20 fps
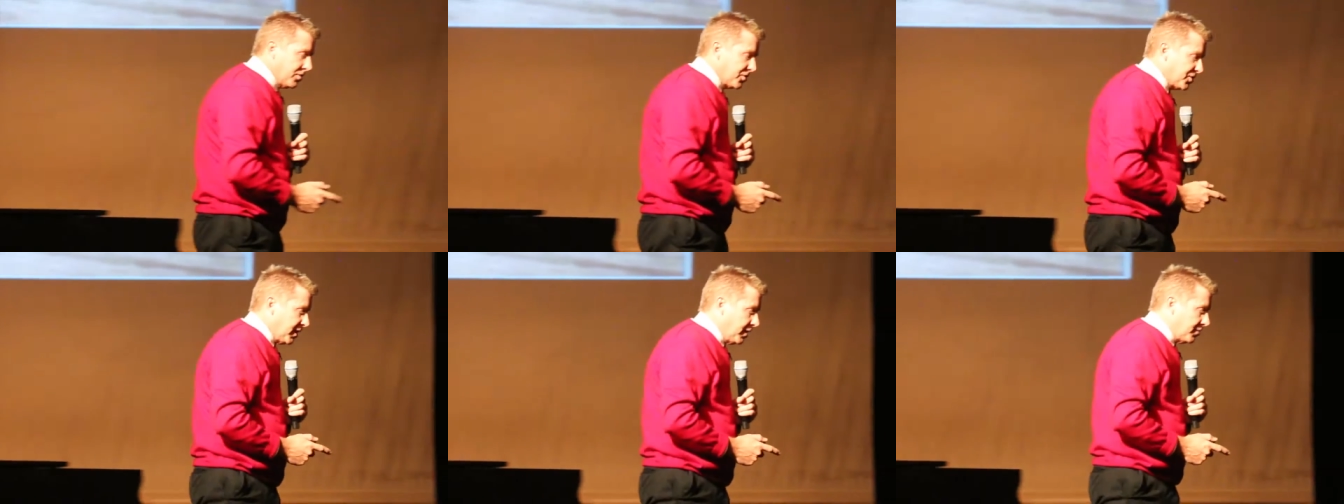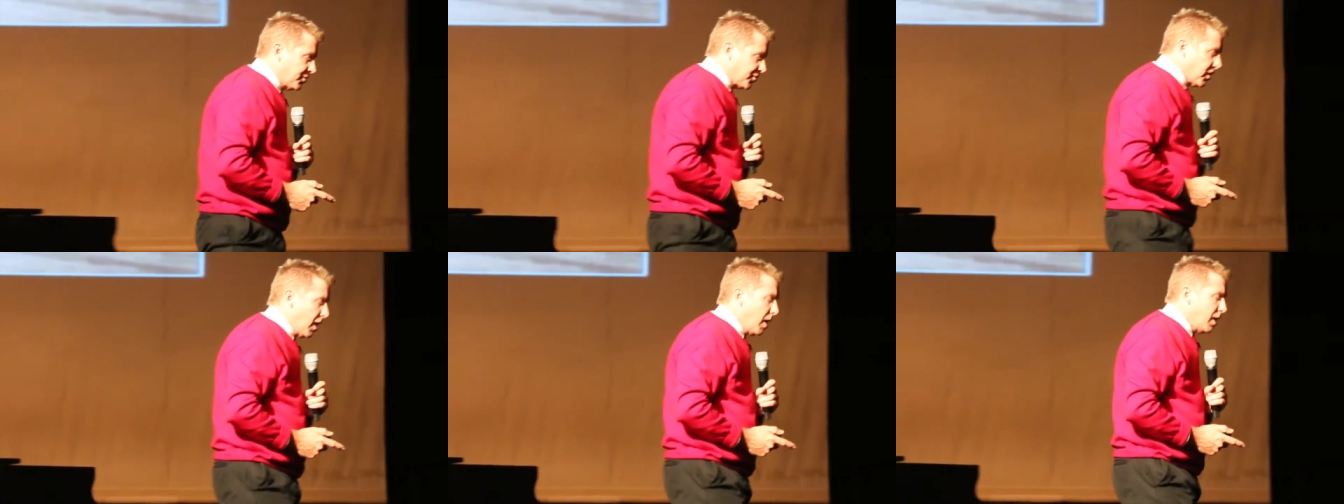and
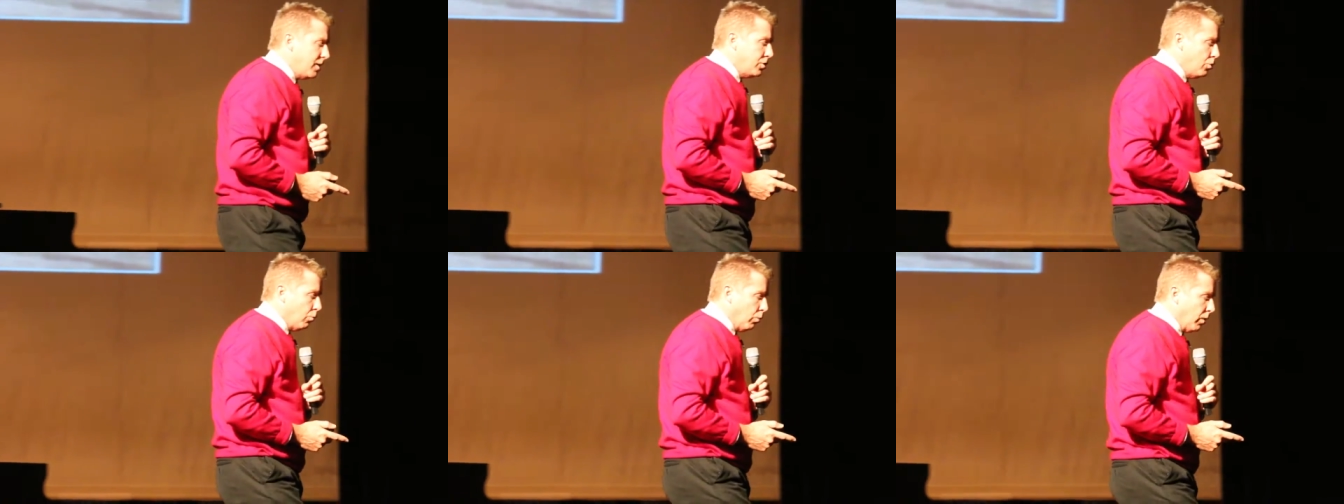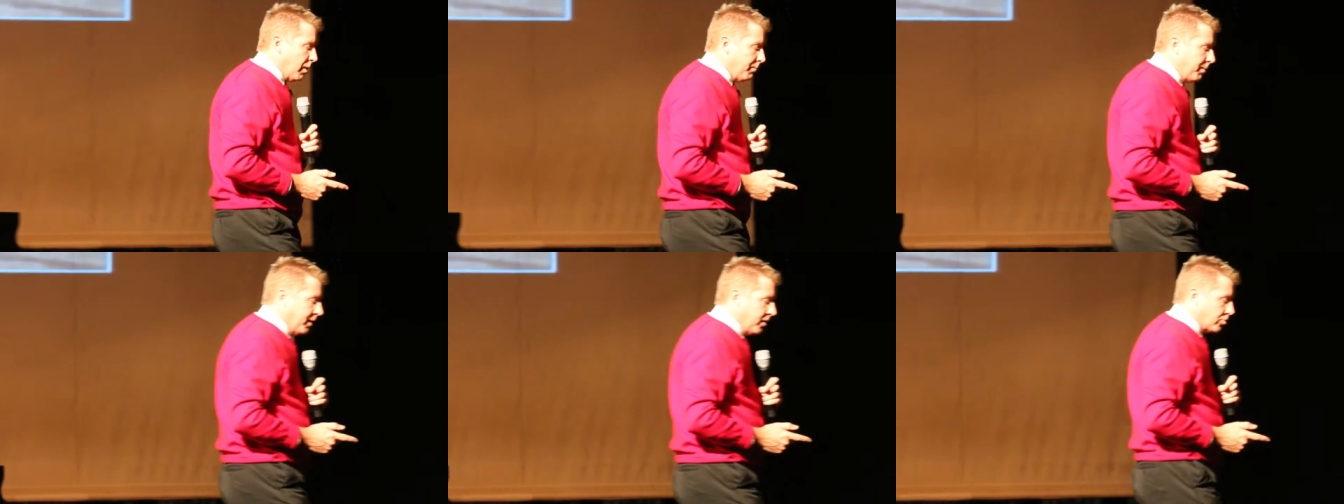said, Son, you
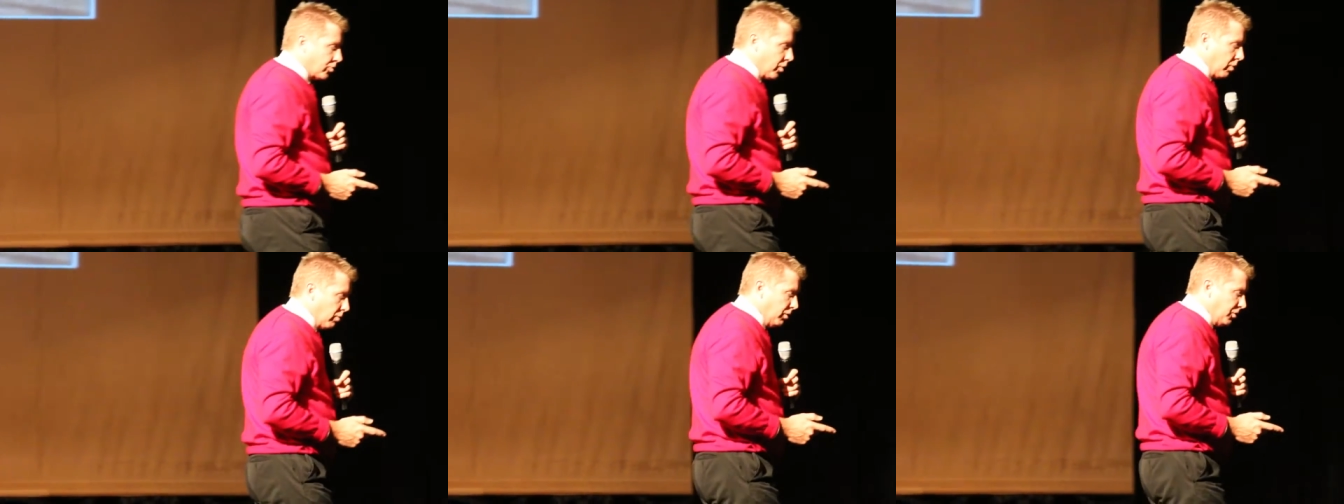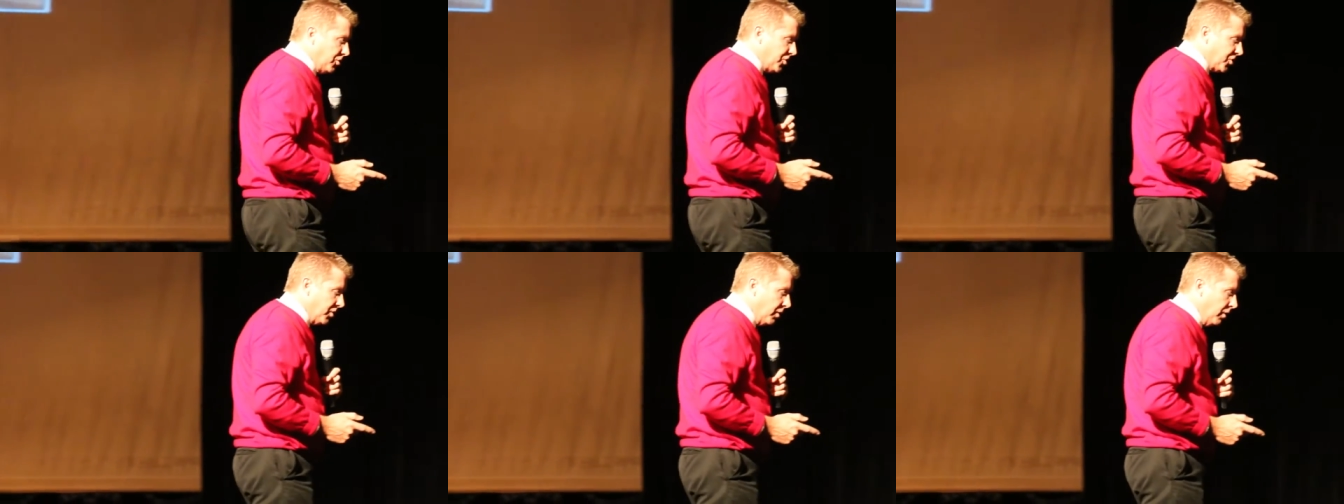want to be a
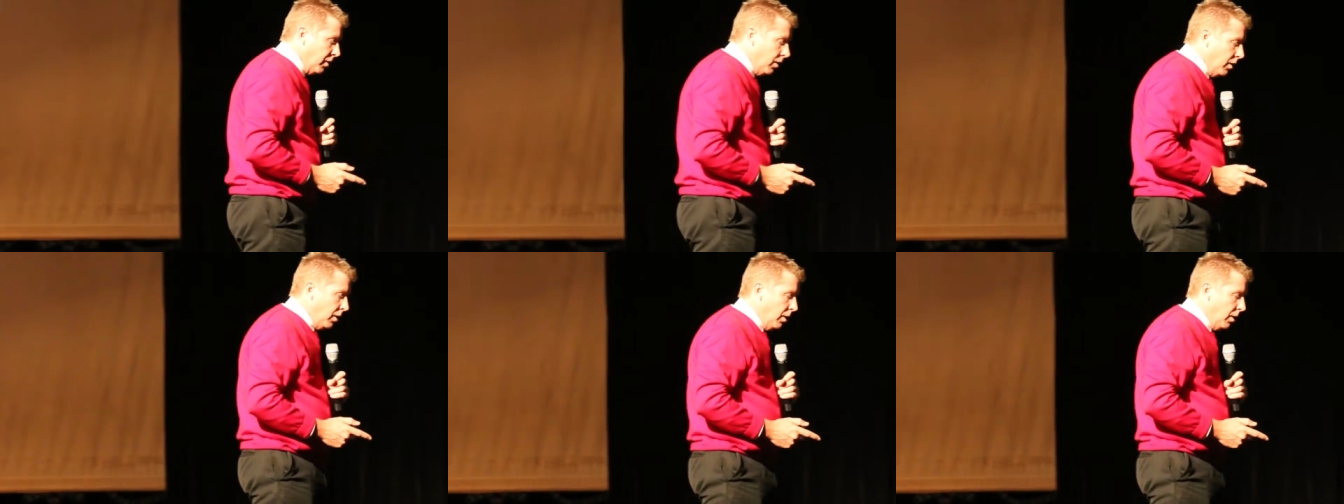journalist?